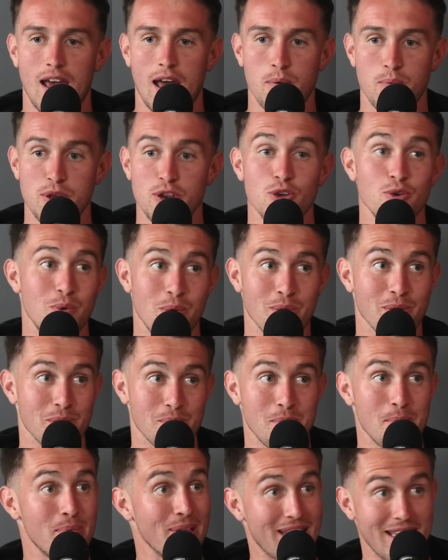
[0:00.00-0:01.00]
and we knew we were
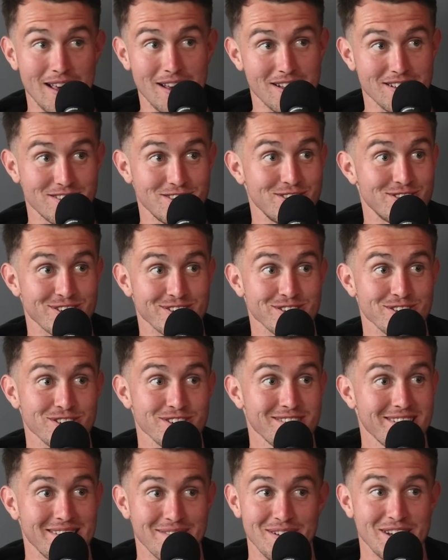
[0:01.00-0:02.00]
going to be playing against each
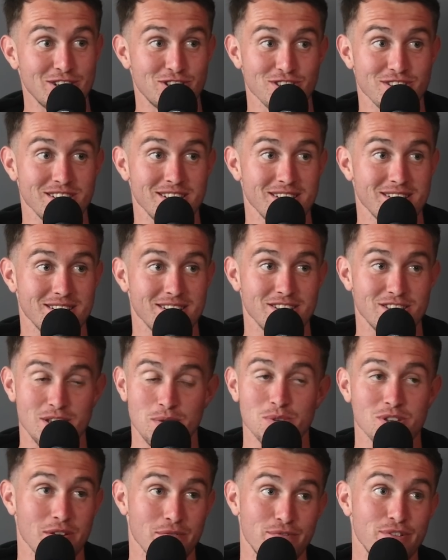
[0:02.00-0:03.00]
other eventually because really?
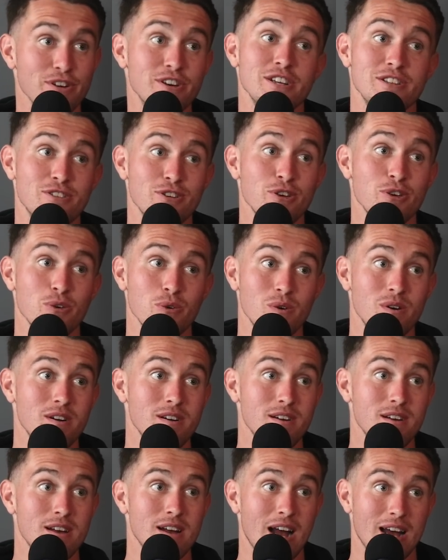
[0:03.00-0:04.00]
he was on Philly too
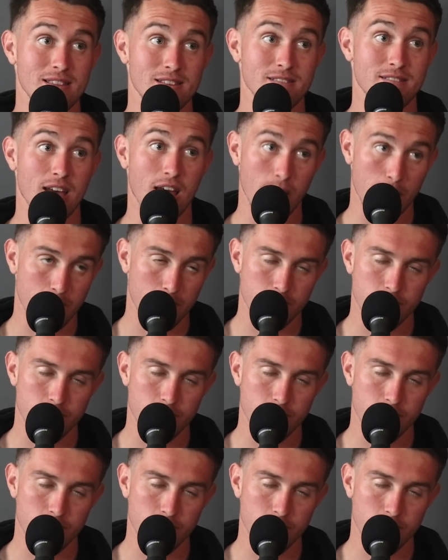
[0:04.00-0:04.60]
okay, at the time.